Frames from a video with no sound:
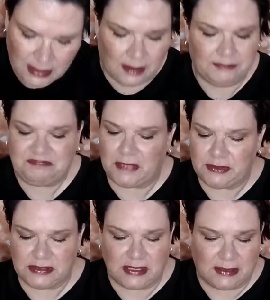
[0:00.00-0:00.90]
Yeah,
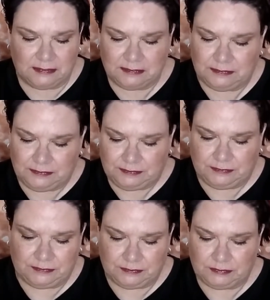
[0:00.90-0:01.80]
no scent.
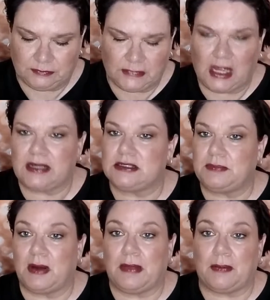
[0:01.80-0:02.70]
I
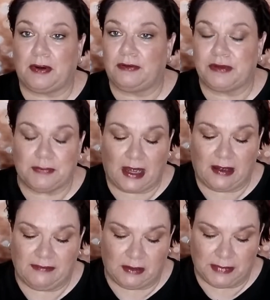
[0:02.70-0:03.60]
can smell my perfume
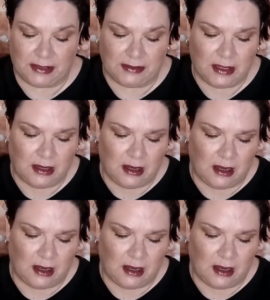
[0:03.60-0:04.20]
I have on, but no.